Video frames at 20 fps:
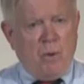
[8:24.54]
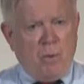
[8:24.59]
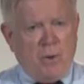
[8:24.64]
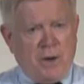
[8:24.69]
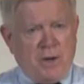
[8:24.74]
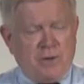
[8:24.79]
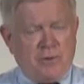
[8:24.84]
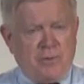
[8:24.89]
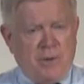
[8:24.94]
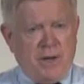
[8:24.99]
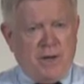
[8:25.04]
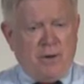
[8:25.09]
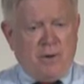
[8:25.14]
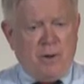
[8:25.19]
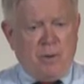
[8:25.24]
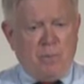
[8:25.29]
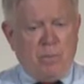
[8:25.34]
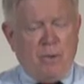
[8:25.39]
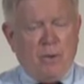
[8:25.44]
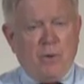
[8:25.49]
want to treat our
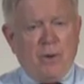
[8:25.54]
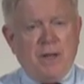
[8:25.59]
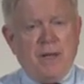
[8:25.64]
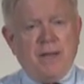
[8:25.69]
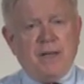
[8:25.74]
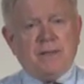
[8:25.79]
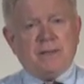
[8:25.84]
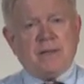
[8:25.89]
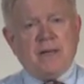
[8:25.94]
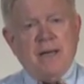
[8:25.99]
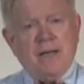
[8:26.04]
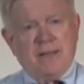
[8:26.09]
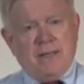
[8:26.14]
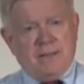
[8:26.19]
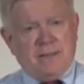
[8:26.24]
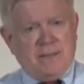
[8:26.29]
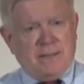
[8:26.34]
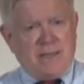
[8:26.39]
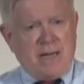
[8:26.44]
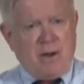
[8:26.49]
employees,
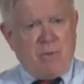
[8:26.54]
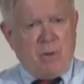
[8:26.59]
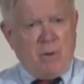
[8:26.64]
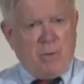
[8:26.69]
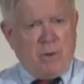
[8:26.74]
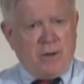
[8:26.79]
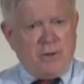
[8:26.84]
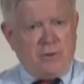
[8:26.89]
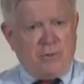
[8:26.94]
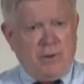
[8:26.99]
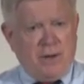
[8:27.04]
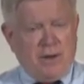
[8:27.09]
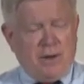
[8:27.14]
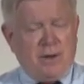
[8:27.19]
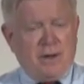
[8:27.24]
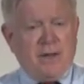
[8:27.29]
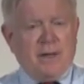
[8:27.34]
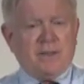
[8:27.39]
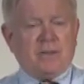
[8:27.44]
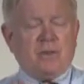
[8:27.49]
this is how we want to treat our
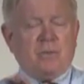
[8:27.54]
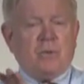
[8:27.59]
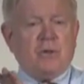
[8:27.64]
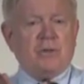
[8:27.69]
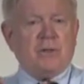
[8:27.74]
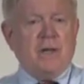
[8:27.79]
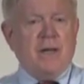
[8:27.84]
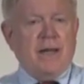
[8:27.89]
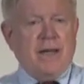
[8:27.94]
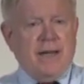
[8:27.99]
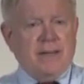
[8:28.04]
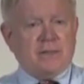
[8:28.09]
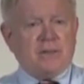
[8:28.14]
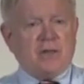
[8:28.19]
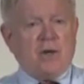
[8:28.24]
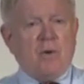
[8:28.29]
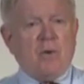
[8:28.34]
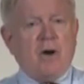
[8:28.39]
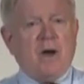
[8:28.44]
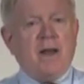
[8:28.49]
customers, and
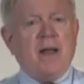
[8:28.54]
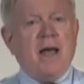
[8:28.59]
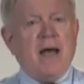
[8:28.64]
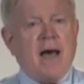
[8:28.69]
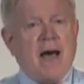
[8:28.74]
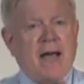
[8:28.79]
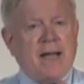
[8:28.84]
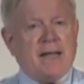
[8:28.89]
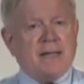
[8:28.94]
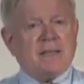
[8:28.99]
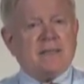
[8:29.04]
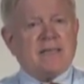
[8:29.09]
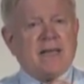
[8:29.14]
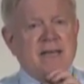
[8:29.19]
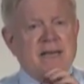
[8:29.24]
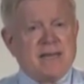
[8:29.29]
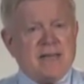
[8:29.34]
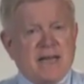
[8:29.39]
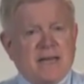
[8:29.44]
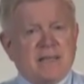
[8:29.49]
so on, I can say,
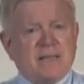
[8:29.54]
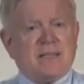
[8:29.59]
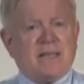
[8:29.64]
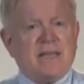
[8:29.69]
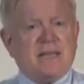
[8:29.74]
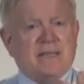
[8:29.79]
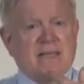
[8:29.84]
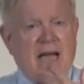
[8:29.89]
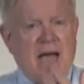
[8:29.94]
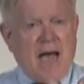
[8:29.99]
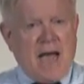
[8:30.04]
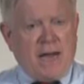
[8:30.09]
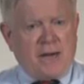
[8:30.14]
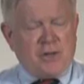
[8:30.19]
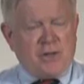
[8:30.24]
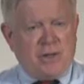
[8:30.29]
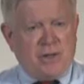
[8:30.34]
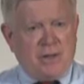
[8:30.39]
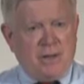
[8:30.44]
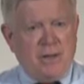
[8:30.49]
does this
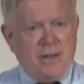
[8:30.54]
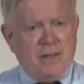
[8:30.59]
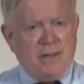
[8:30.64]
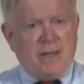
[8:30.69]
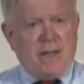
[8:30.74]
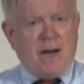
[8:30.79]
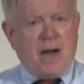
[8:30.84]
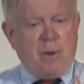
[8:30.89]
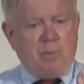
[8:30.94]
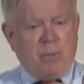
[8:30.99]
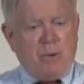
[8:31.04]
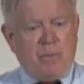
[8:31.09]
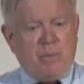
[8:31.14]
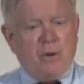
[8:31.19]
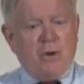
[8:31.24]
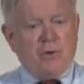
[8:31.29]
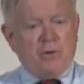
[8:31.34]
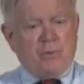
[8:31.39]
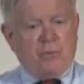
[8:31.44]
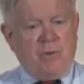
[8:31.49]
action that I
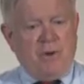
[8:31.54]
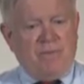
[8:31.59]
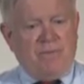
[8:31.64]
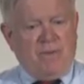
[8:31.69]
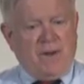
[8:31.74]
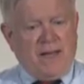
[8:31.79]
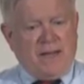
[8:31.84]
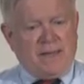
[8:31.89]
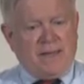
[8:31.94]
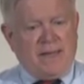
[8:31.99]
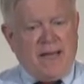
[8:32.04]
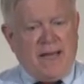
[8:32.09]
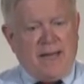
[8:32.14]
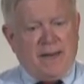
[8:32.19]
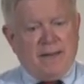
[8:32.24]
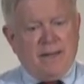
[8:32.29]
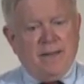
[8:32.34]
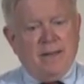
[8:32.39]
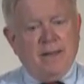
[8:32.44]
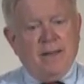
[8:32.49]
propose reflect
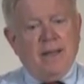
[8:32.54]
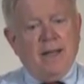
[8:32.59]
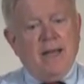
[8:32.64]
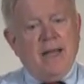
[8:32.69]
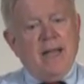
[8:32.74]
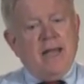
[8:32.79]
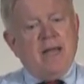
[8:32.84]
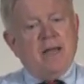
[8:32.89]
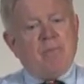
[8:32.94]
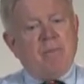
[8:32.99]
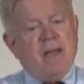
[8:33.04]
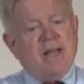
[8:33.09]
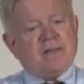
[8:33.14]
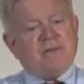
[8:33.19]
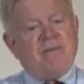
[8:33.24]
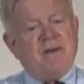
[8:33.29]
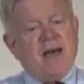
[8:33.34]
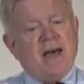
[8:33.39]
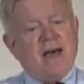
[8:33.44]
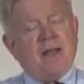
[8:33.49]
that? It makes
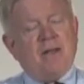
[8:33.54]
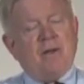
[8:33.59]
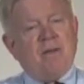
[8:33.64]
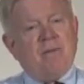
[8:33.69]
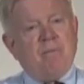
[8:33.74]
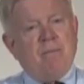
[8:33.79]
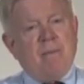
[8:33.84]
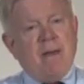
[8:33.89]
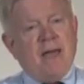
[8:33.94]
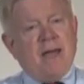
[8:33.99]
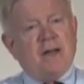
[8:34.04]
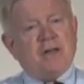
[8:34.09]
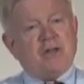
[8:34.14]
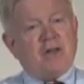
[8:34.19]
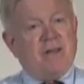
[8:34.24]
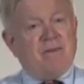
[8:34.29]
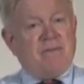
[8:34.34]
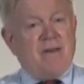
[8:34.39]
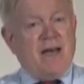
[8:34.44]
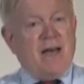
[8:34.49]

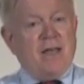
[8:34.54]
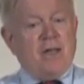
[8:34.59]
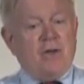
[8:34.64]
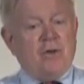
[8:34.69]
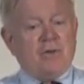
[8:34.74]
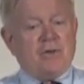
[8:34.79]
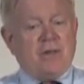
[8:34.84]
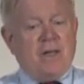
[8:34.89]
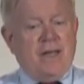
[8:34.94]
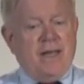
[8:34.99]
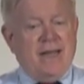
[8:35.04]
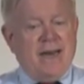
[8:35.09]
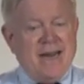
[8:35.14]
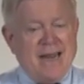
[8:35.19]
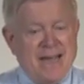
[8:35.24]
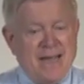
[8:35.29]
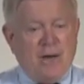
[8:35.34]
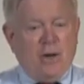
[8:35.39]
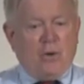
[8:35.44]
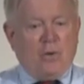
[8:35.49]
managing values an
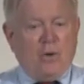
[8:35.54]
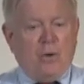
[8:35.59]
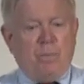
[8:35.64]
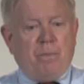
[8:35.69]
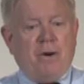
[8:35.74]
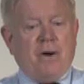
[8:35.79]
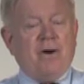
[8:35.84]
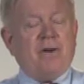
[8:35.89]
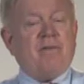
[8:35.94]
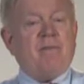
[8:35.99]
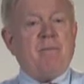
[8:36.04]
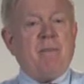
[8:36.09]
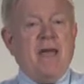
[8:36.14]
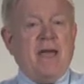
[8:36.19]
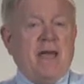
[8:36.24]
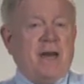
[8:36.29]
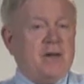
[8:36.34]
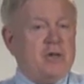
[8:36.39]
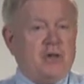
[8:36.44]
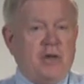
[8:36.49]
integral part of
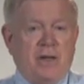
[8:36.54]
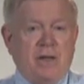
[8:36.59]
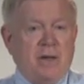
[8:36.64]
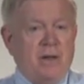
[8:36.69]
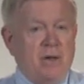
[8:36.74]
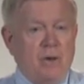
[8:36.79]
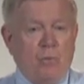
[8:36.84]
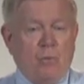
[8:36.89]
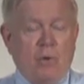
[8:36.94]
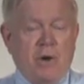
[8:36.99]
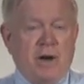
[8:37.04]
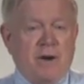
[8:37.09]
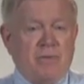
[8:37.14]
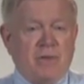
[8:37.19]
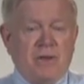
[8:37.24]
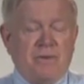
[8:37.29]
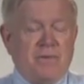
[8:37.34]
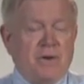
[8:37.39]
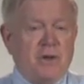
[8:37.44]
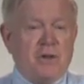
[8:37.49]
managing whatever
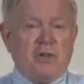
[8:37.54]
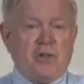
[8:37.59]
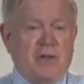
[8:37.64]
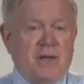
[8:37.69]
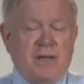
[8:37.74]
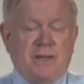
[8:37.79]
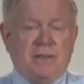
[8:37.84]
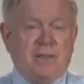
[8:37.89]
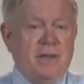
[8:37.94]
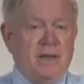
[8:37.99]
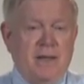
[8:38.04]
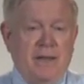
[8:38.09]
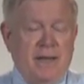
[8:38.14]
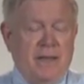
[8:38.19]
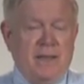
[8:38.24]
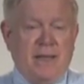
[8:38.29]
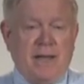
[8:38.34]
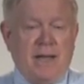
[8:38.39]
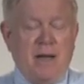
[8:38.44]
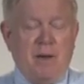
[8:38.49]
the function is
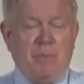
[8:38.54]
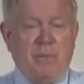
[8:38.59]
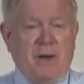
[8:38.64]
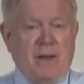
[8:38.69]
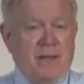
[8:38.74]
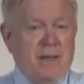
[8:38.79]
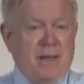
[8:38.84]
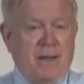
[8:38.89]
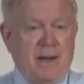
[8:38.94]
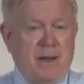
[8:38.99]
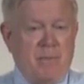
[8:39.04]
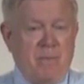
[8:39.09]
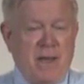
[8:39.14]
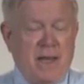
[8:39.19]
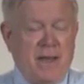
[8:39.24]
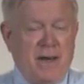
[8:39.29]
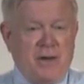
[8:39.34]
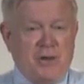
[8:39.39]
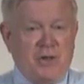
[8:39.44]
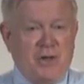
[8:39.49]
in the company that I'm
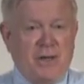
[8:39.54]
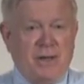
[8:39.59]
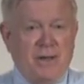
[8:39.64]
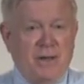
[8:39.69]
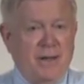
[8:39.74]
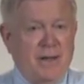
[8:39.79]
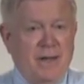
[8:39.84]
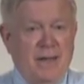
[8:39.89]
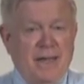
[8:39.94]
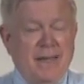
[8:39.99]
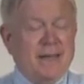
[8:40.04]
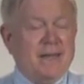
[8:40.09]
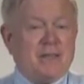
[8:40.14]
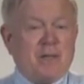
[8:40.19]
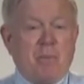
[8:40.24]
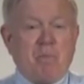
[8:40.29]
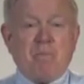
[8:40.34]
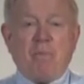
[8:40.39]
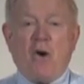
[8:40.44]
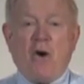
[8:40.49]
managing. It is
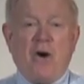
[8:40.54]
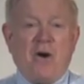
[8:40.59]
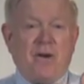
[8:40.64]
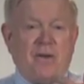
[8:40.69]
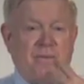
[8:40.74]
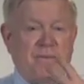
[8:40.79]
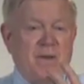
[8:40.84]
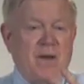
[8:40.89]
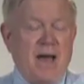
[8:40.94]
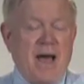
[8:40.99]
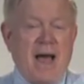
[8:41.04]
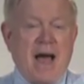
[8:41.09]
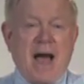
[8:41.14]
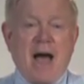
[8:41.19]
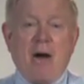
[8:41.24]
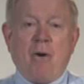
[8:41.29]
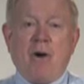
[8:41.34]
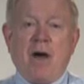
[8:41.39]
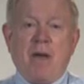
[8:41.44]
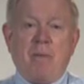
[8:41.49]
a part of
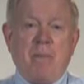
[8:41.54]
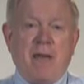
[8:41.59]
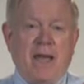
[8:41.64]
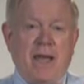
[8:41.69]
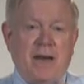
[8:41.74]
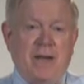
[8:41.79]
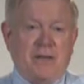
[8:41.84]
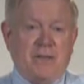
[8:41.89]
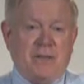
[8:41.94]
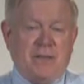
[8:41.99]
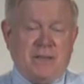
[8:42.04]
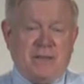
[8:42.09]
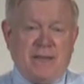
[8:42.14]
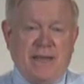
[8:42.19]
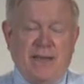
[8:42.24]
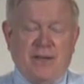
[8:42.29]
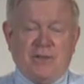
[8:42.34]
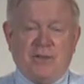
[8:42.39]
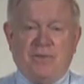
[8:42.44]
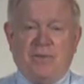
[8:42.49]
how I manage the
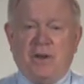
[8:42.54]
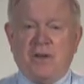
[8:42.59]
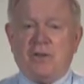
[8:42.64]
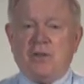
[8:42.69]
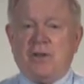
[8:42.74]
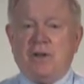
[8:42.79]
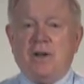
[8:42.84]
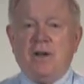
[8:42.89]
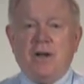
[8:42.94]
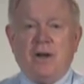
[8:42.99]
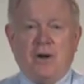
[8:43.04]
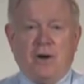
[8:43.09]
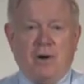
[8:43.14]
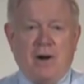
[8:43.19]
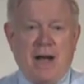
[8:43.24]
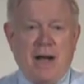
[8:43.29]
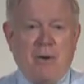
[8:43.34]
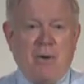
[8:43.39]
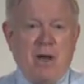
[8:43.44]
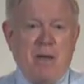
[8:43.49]
sales function or
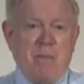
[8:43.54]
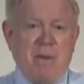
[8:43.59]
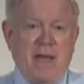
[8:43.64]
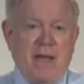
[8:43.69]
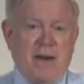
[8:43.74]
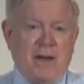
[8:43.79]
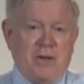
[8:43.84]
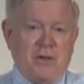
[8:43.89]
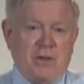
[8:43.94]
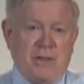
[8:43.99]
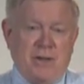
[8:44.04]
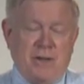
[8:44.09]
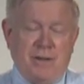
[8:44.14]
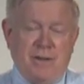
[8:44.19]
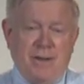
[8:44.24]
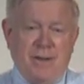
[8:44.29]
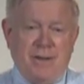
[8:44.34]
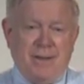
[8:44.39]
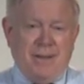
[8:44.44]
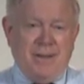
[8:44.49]
how I manage the
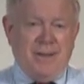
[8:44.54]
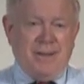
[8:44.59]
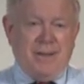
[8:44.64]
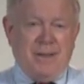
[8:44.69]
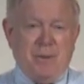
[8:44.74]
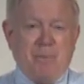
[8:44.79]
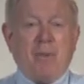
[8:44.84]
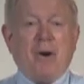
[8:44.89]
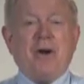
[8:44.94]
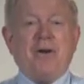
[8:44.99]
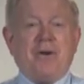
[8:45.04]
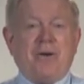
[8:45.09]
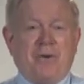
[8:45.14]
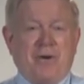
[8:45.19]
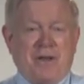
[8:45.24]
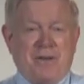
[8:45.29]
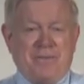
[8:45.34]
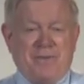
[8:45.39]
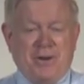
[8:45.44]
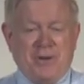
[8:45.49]

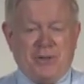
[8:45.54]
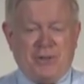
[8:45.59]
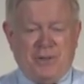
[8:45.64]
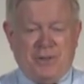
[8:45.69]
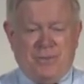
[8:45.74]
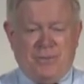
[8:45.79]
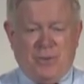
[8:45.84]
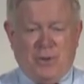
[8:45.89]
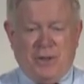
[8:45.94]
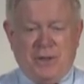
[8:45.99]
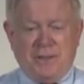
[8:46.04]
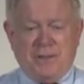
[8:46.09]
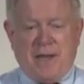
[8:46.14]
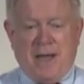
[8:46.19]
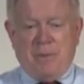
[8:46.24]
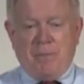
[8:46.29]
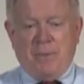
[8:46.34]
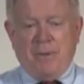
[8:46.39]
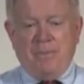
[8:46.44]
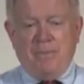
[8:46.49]
partnering function, for
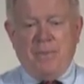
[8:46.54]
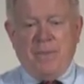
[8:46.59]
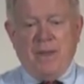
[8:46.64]
example.